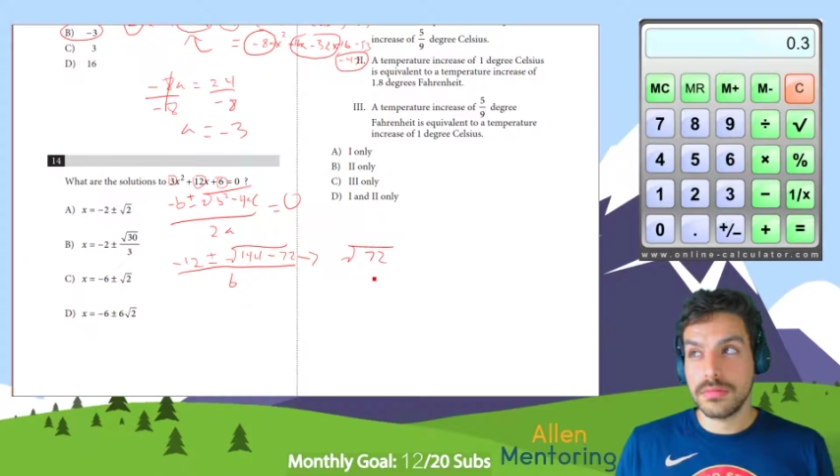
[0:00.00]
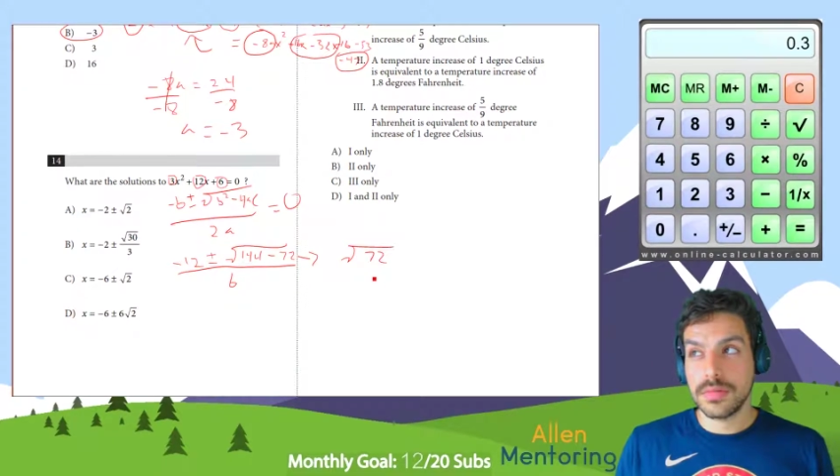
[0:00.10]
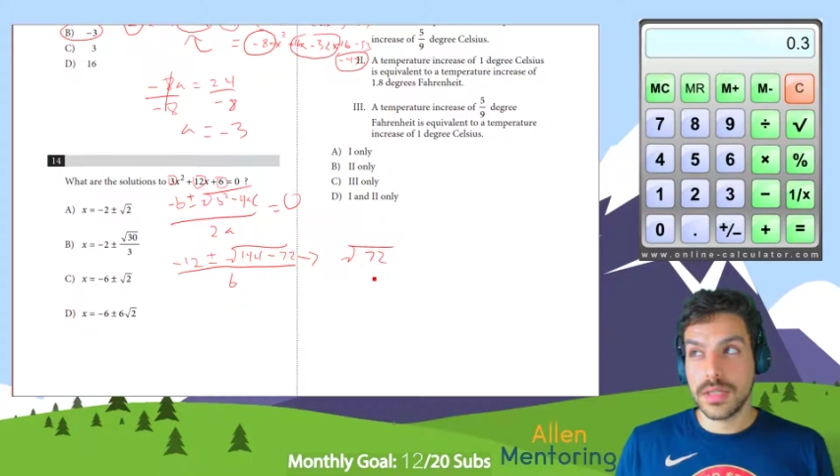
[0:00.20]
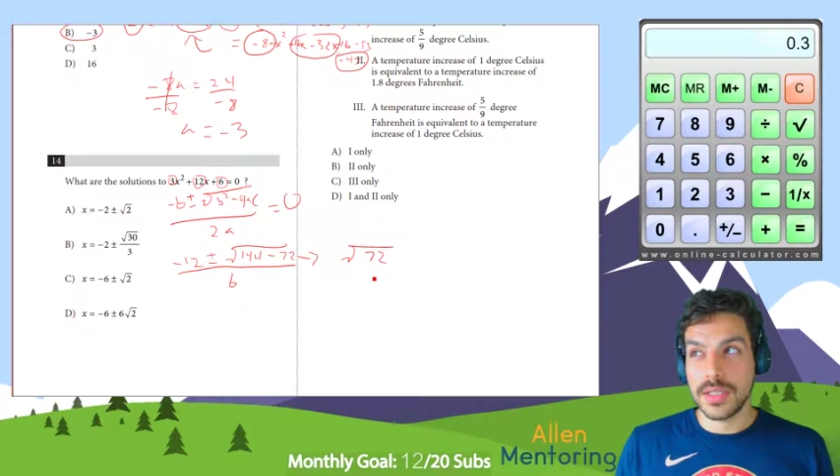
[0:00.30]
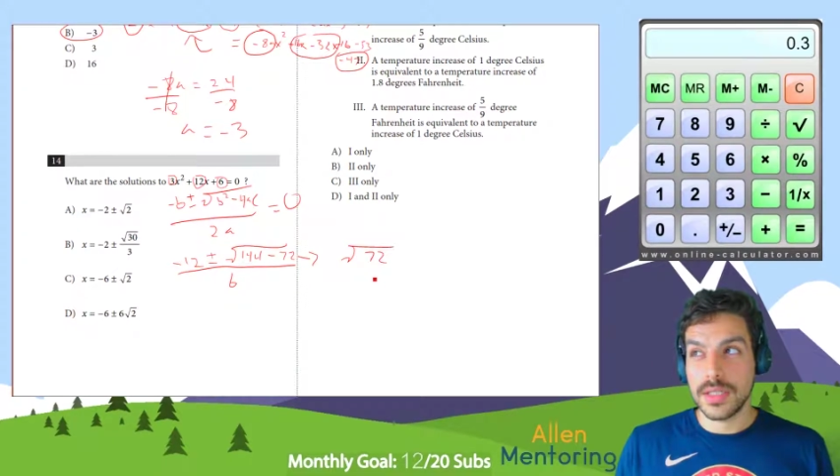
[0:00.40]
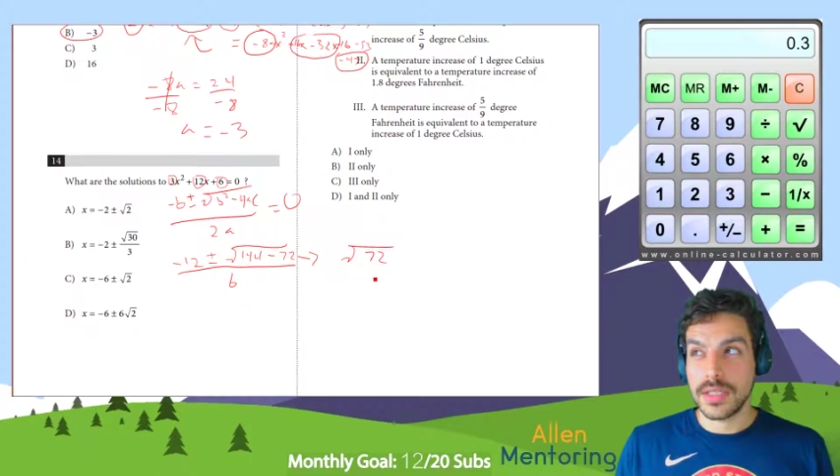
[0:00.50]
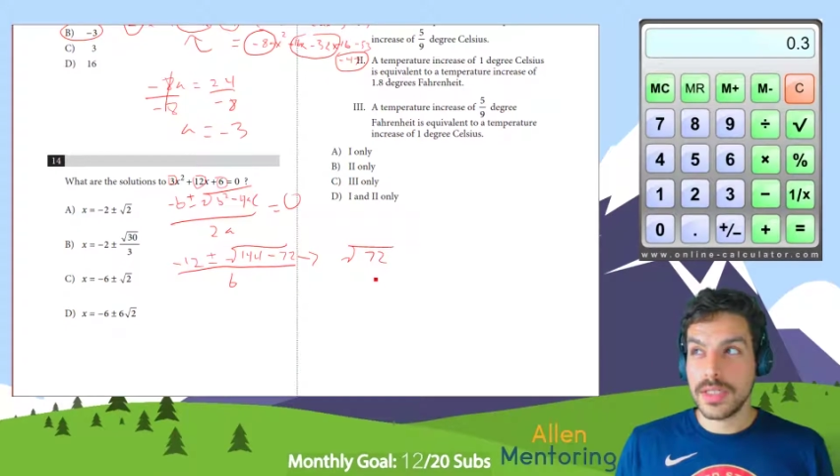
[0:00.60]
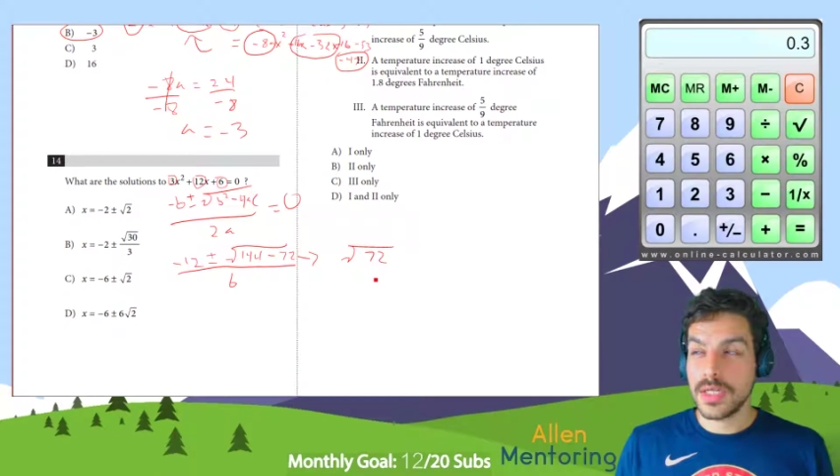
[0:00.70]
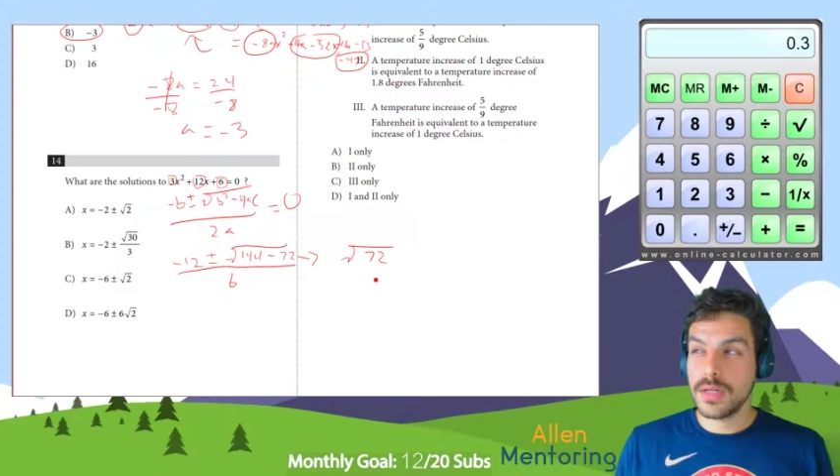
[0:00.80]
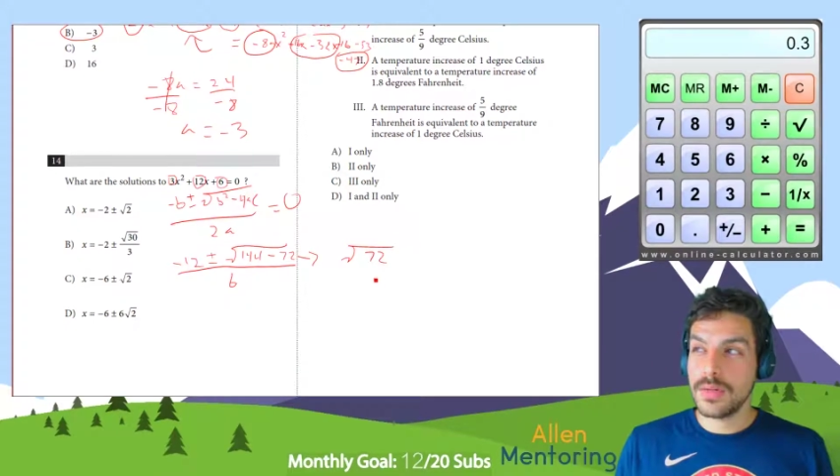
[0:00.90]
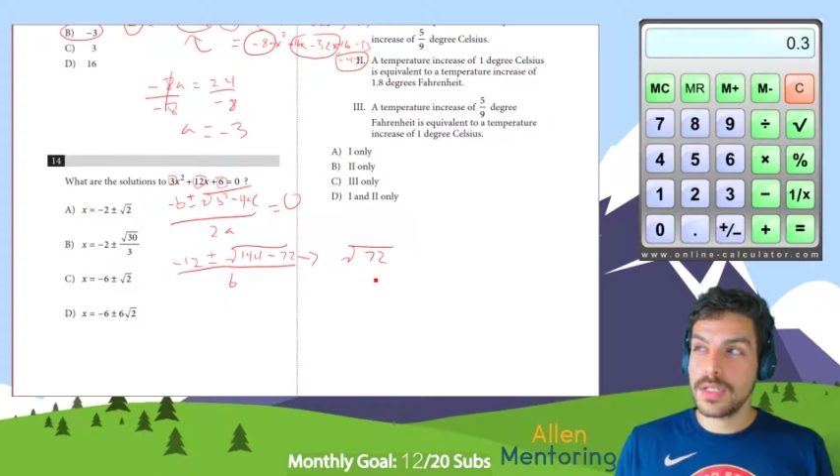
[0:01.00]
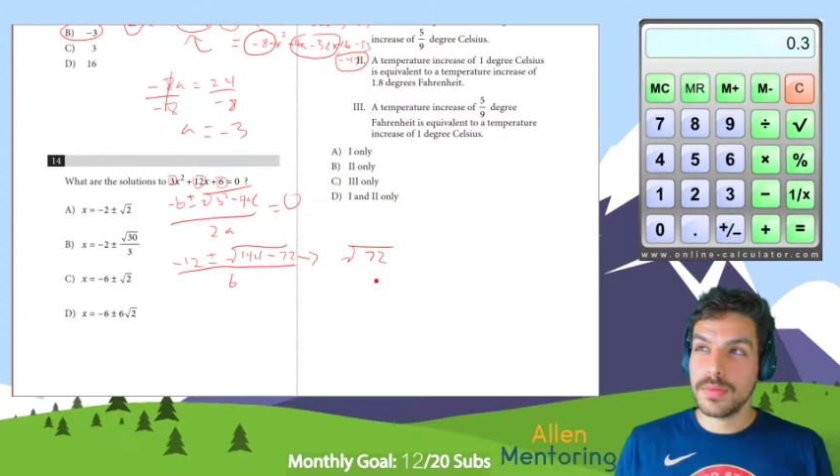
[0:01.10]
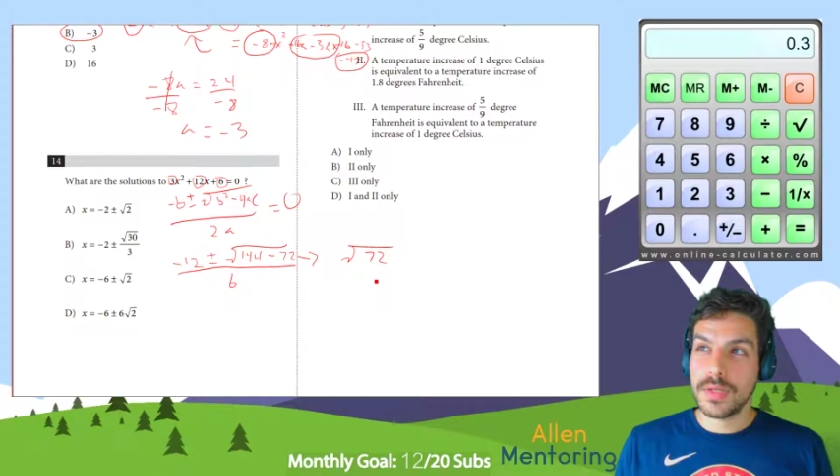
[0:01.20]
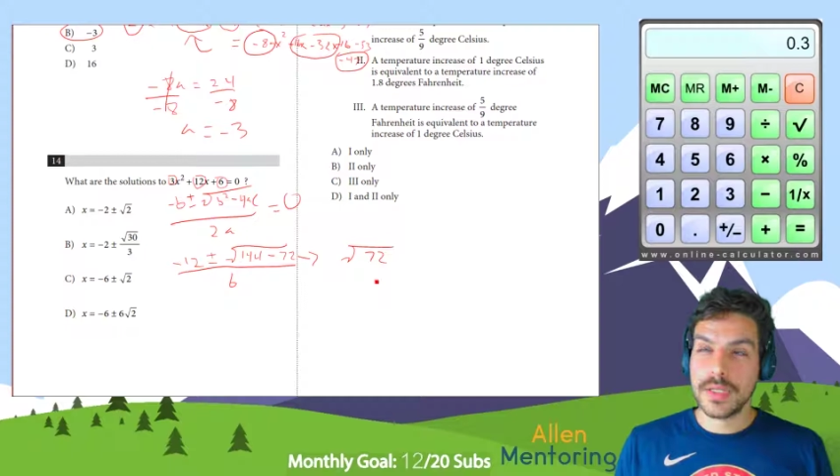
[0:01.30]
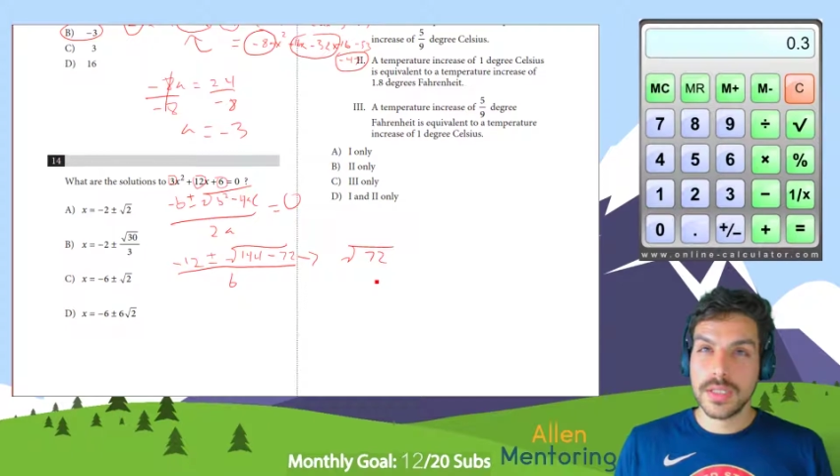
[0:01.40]
Can 16 go into
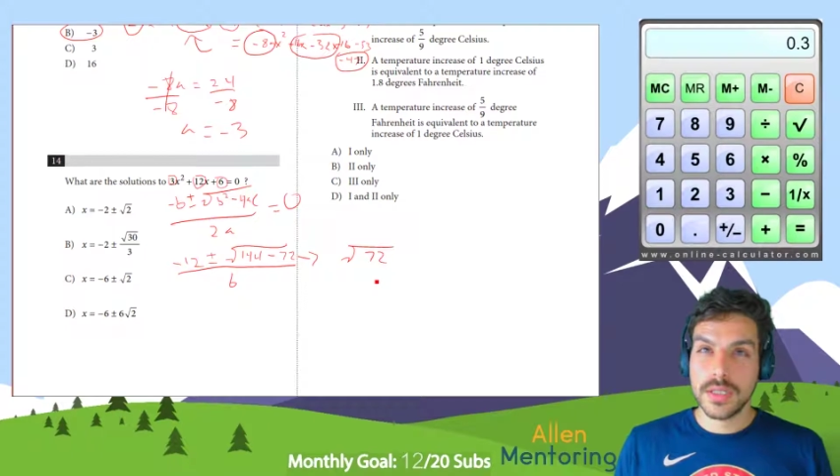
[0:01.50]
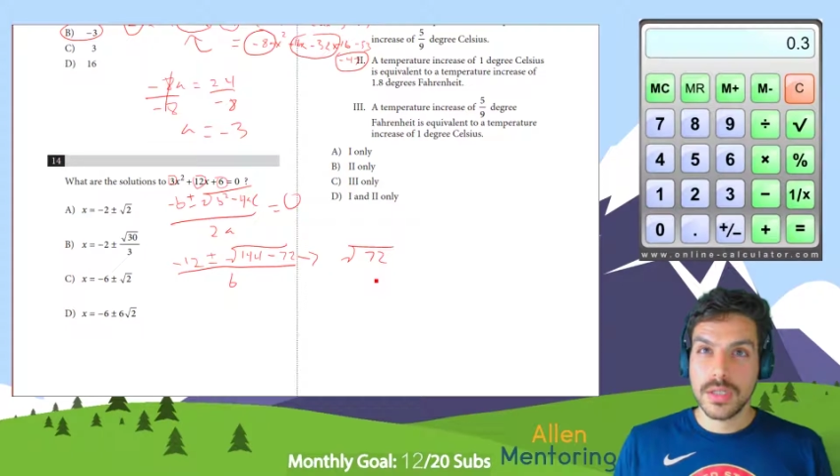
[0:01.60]
it?